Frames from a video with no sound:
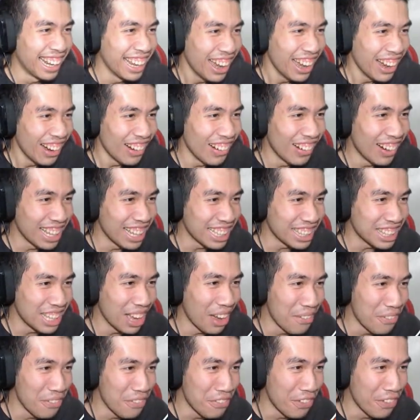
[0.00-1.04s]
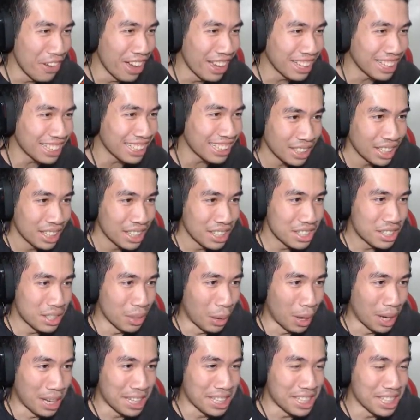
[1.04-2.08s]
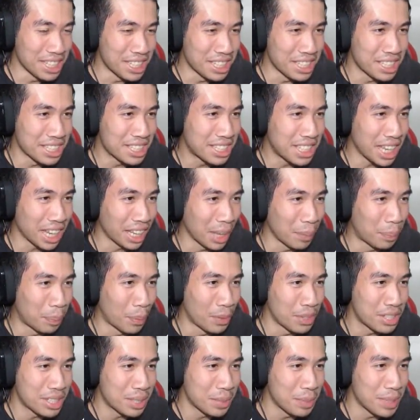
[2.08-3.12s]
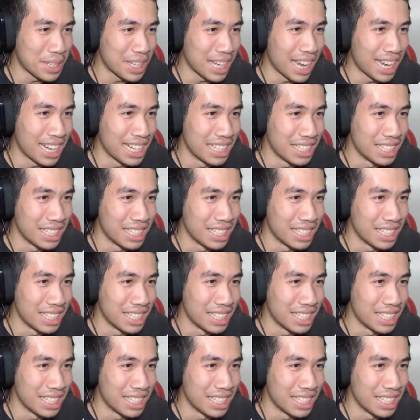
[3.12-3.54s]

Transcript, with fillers: what the fuck? So he just teleports to me and